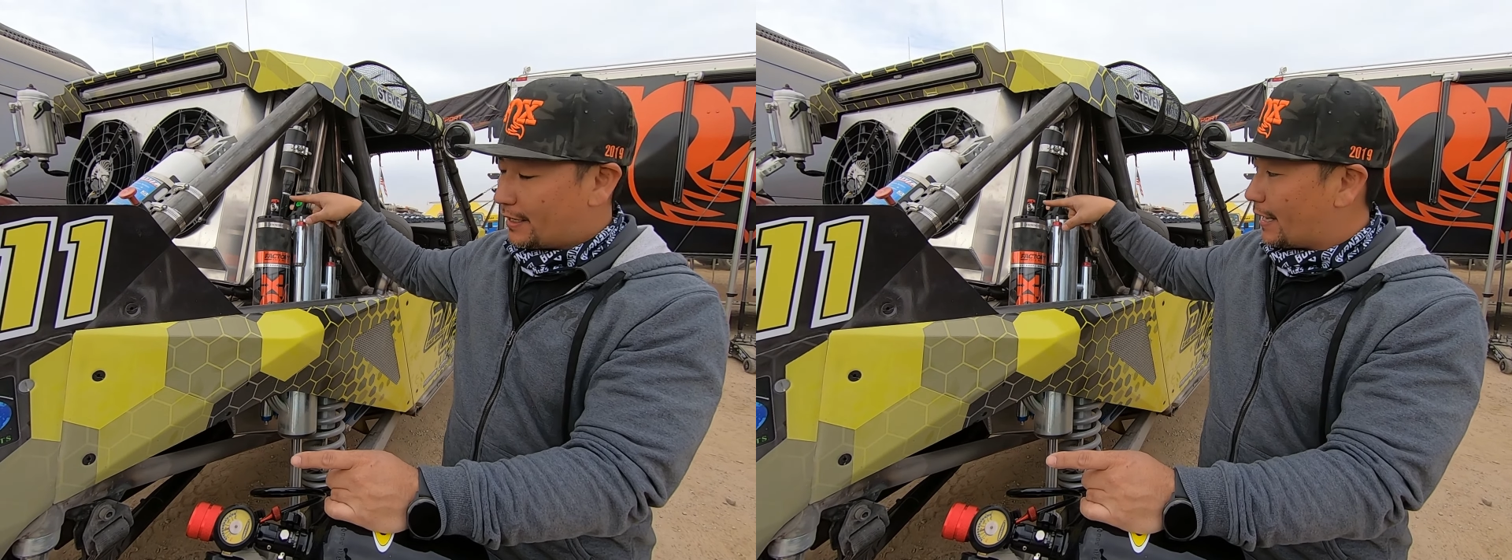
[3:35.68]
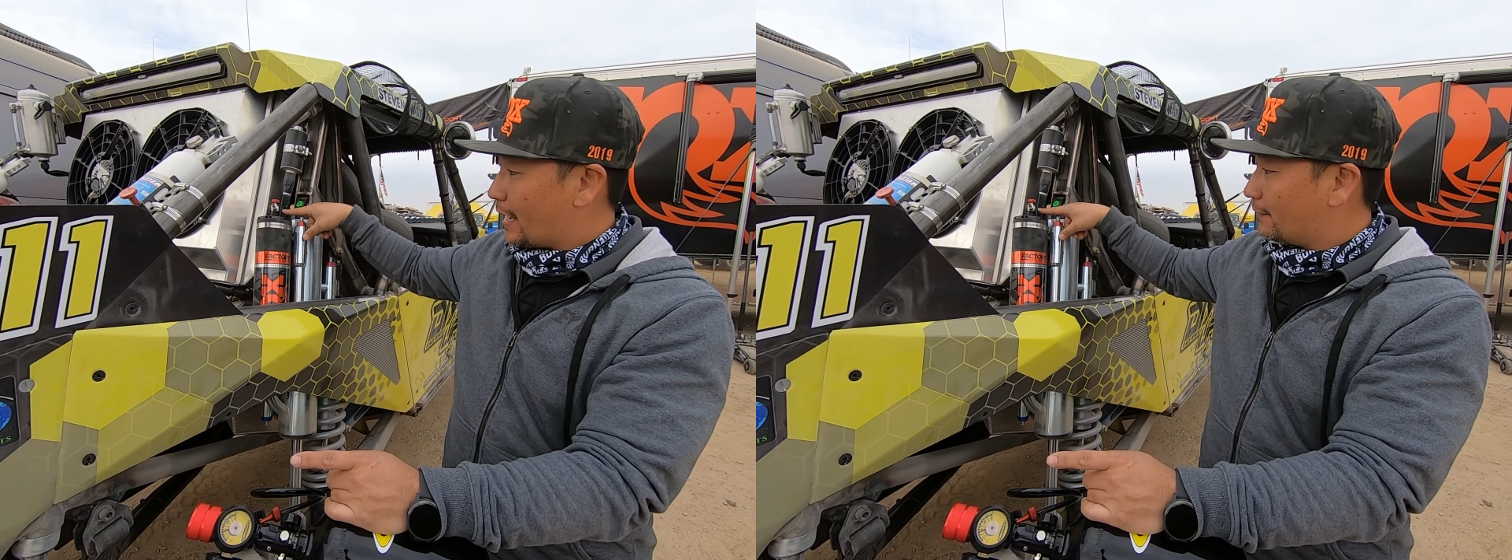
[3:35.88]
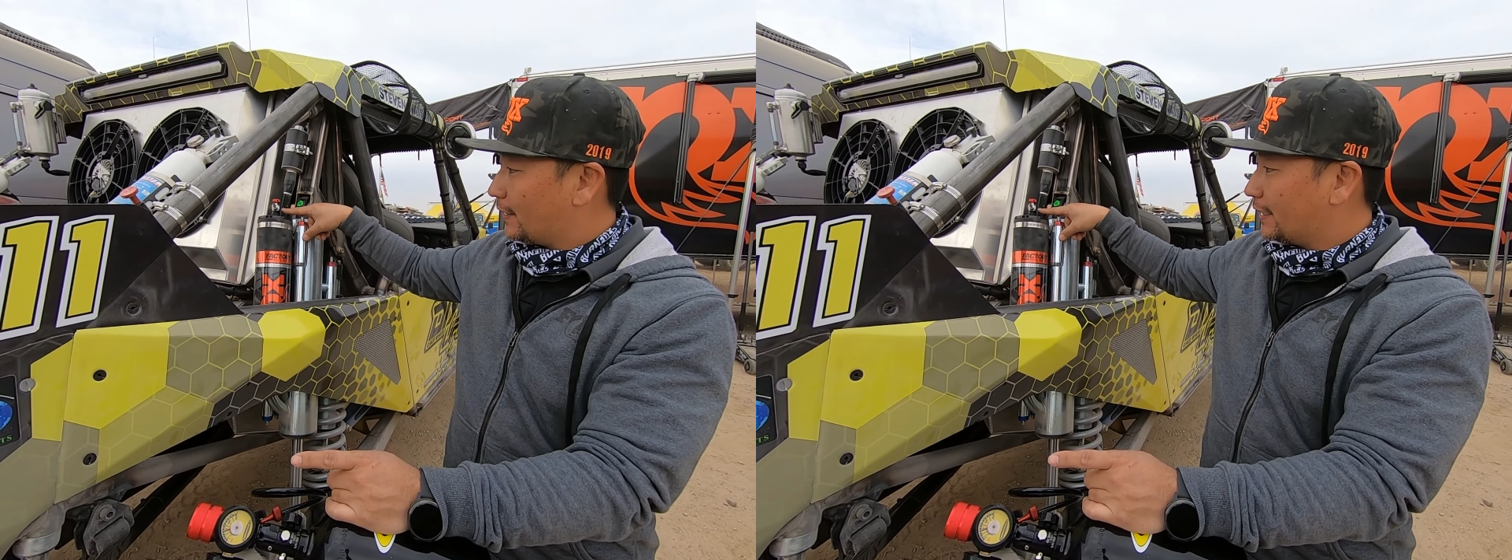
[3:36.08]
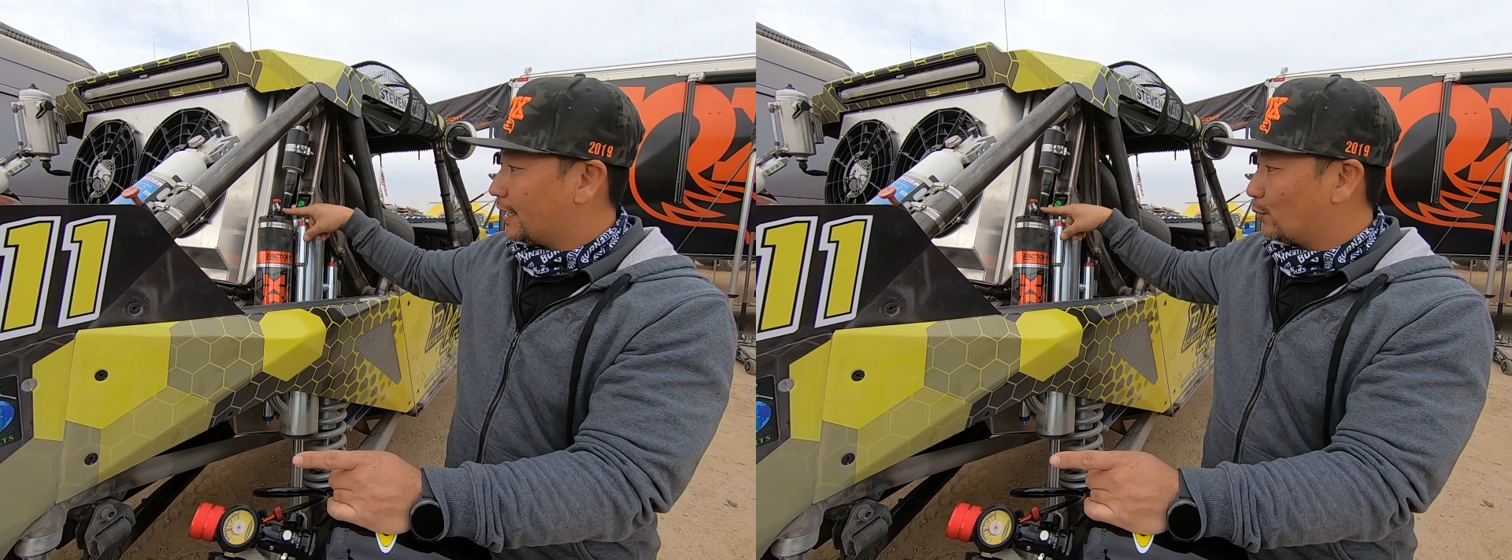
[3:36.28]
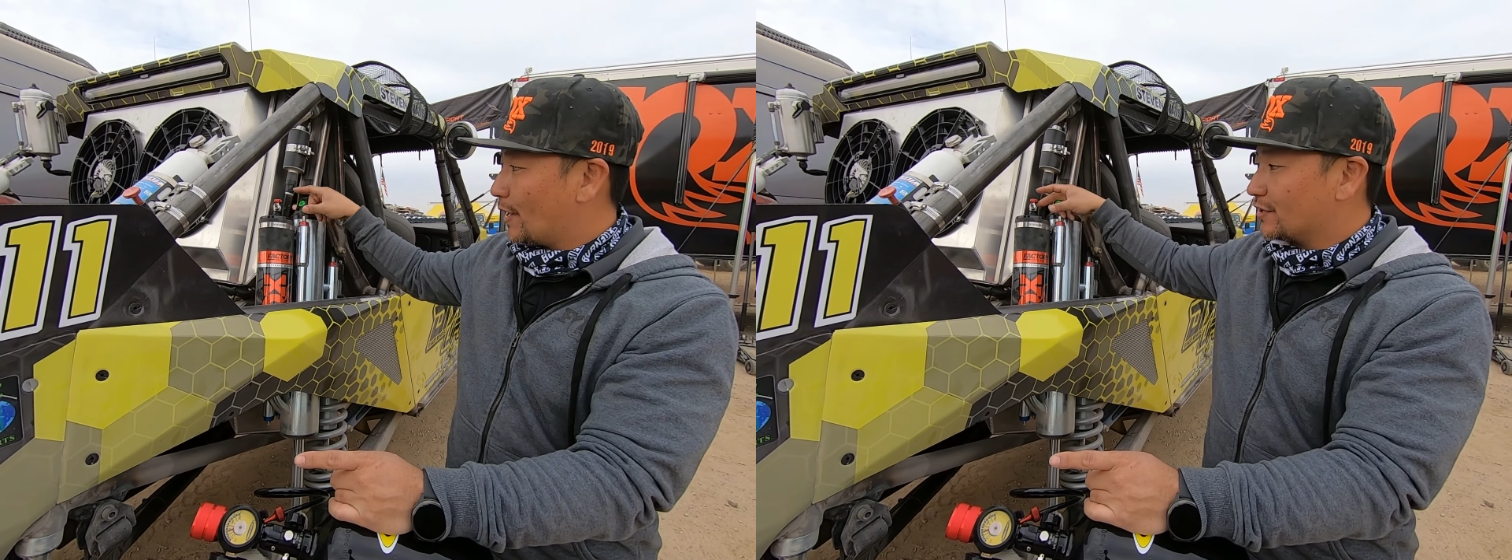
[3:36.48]
have a
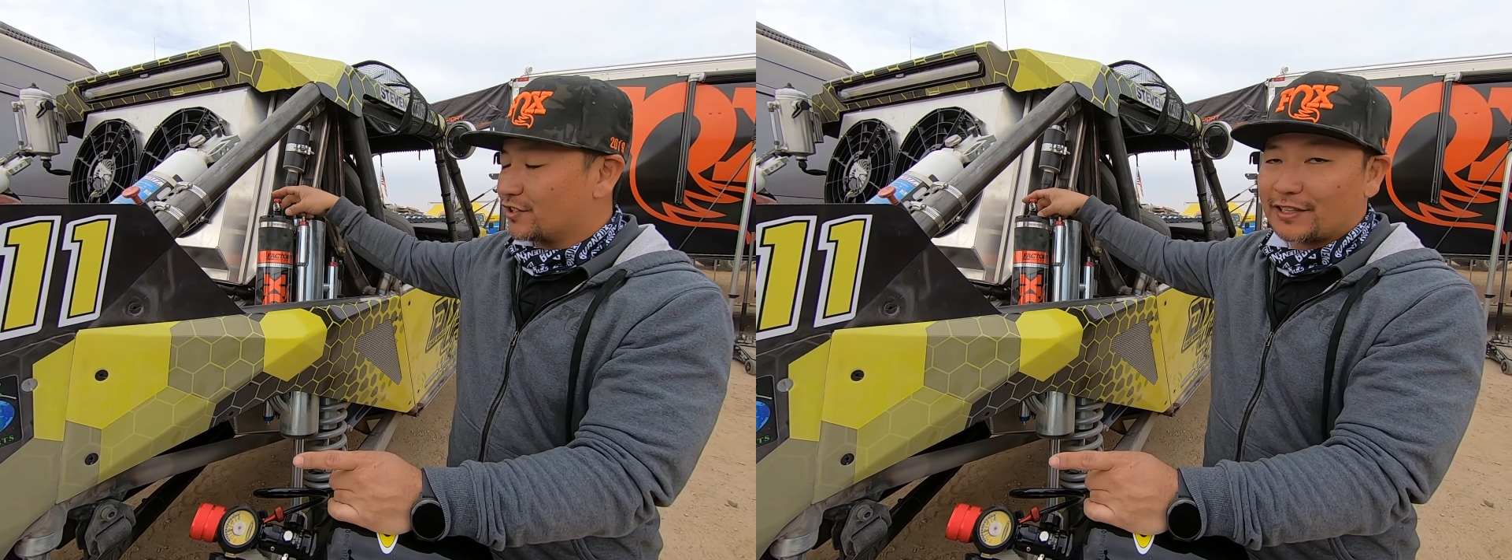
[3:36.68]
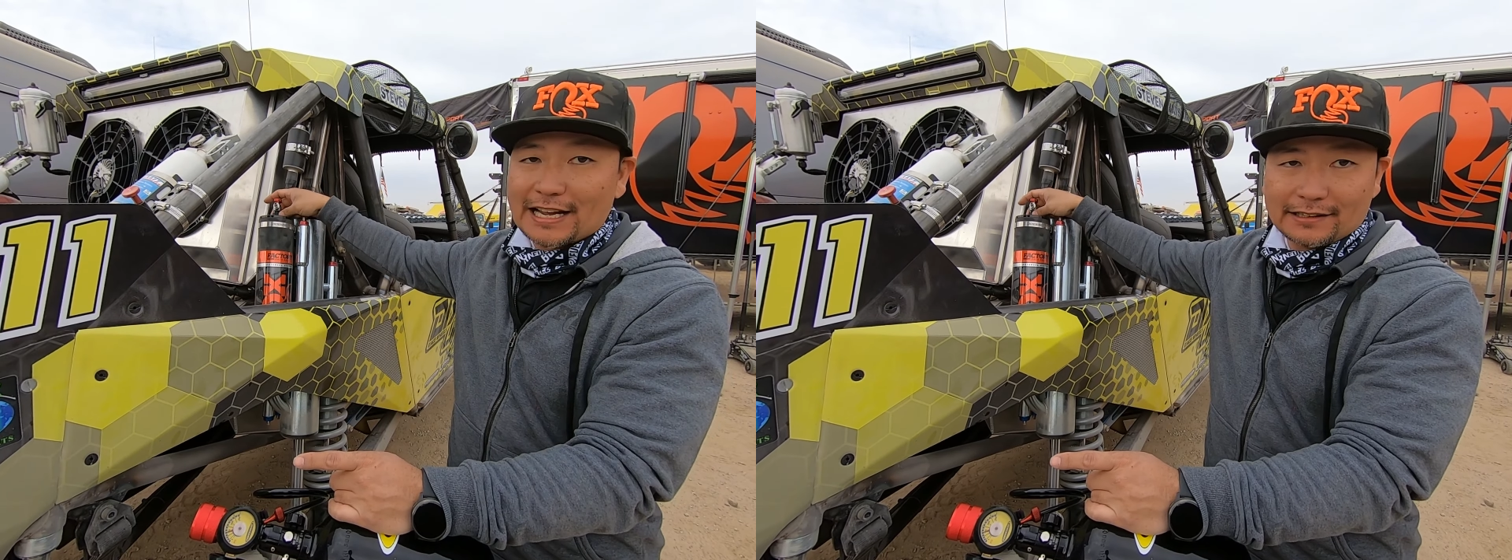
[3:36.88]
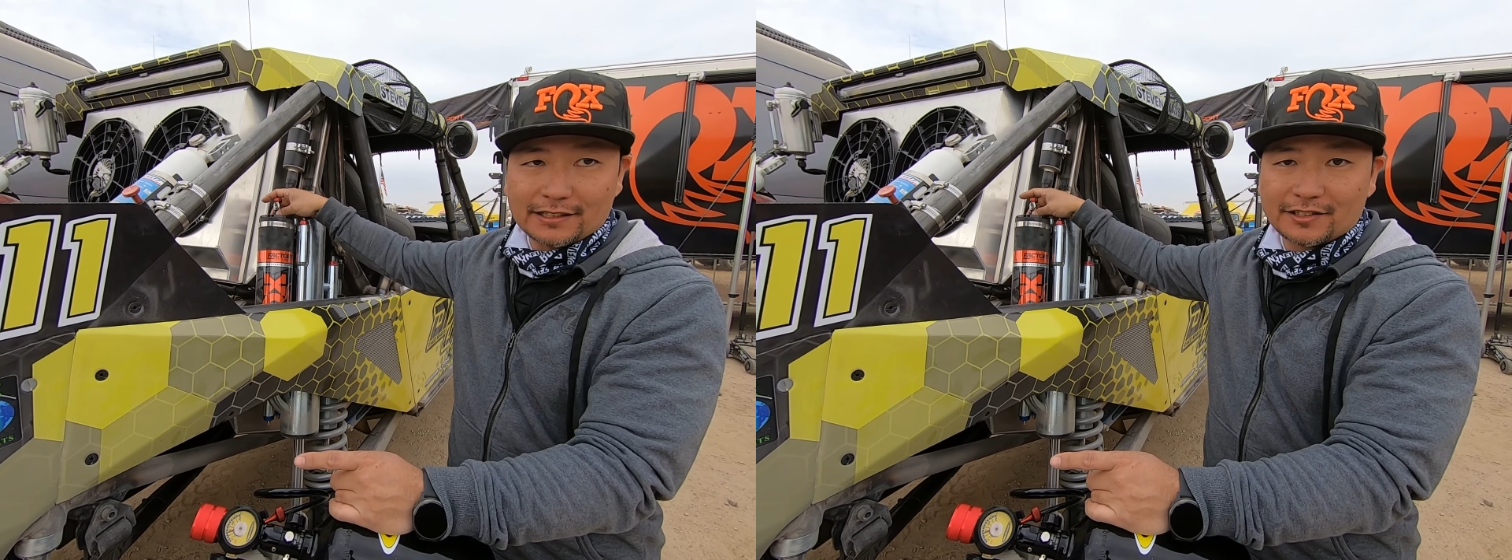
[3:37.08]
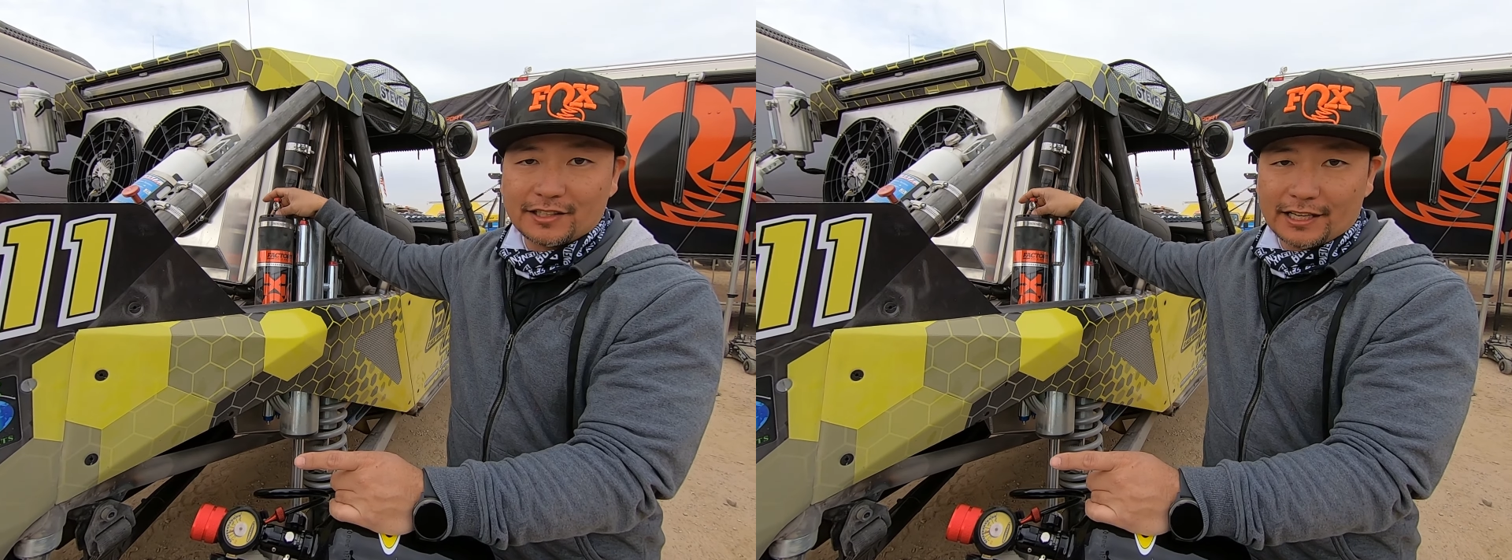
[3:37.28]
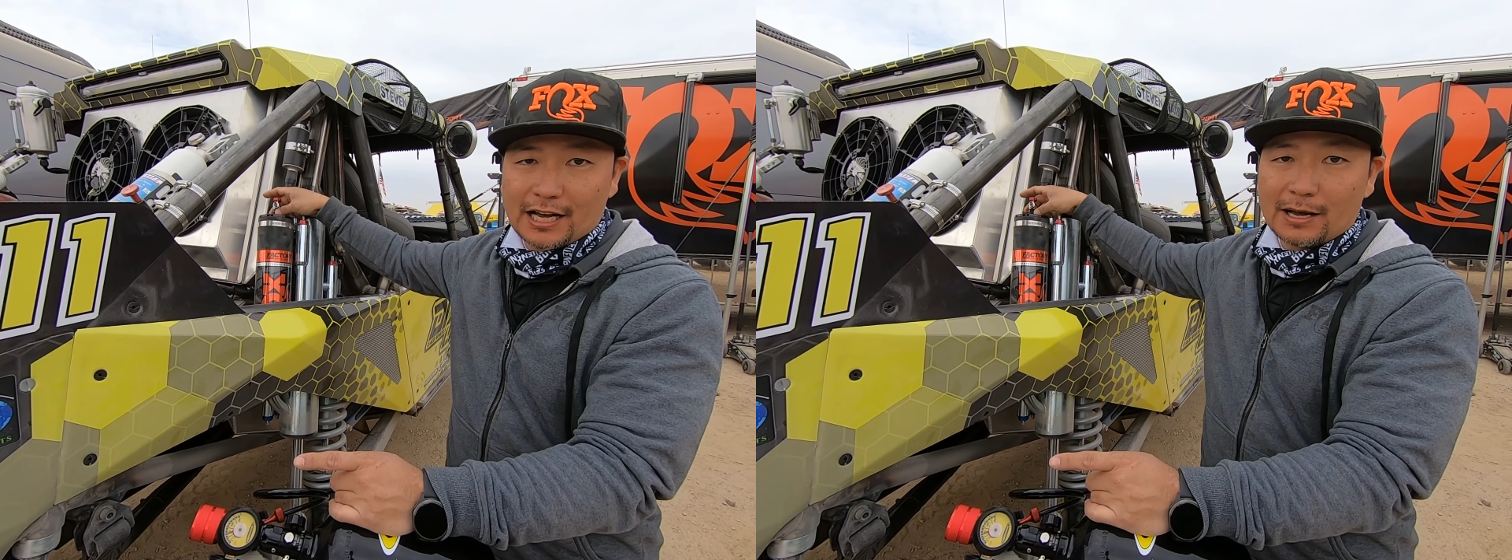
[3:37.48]
uh, wrench to tighten this
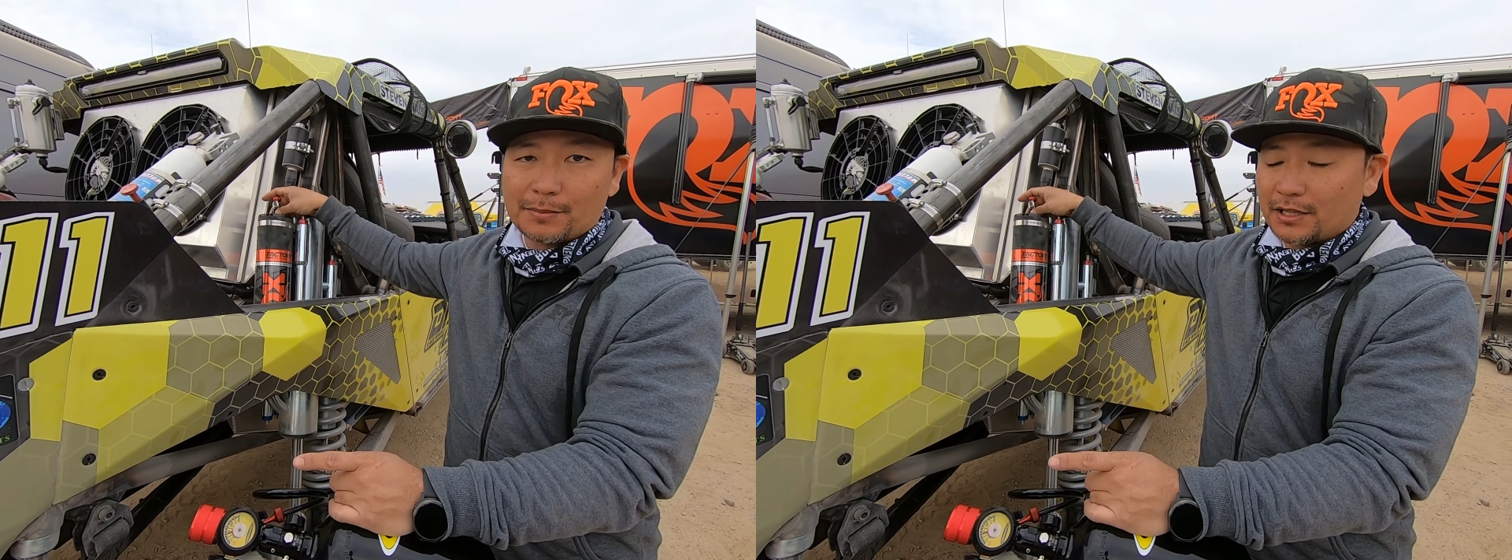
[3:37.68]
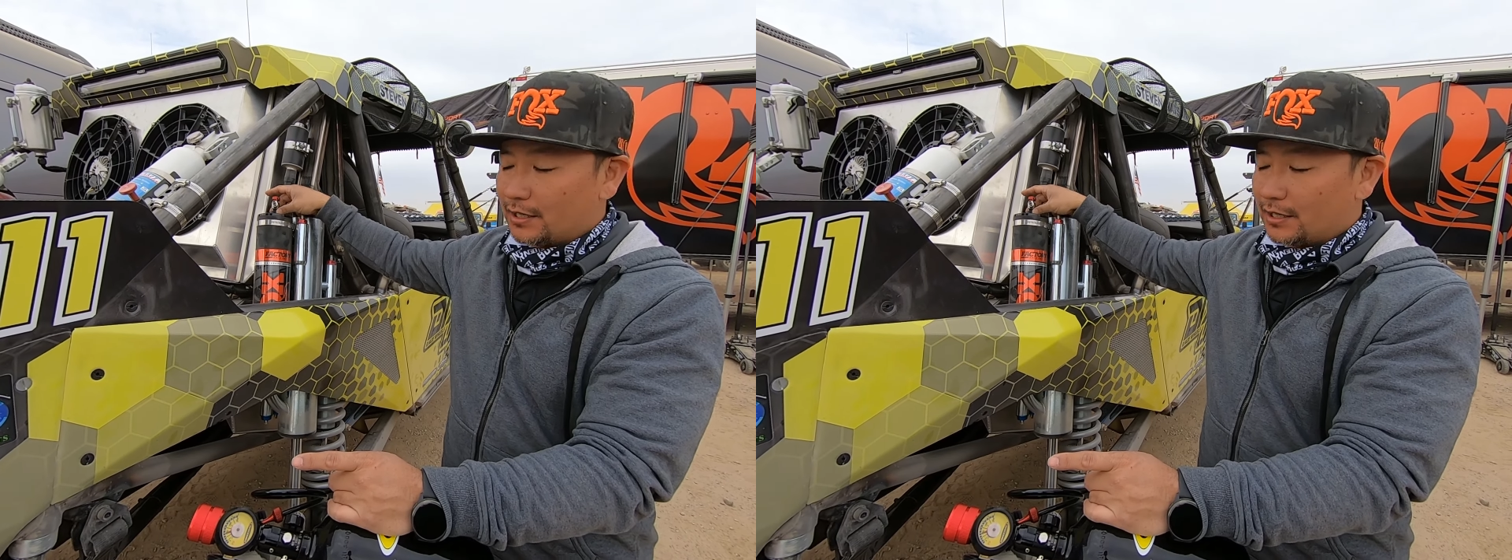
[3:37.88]
thing up